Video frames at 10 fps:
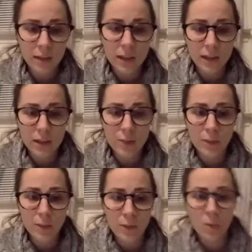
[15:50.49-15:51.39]
Like, let's
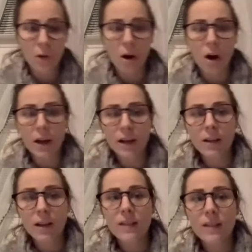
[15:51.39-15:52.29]
be real, we're on it
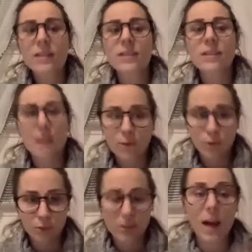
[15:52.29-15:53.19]

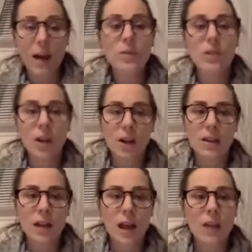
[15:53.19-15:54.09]
several times during
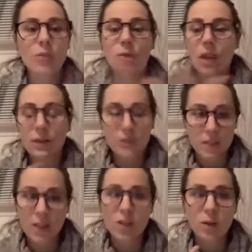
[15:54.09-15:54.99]
the day. So they've
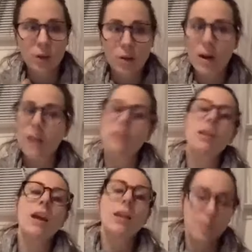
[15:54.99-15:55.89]
seen your request
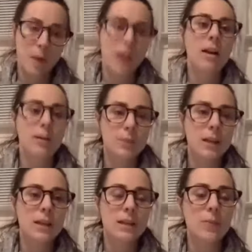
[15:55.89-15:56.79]
and they might not be
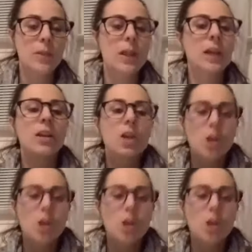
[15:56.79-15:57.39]
accepting it.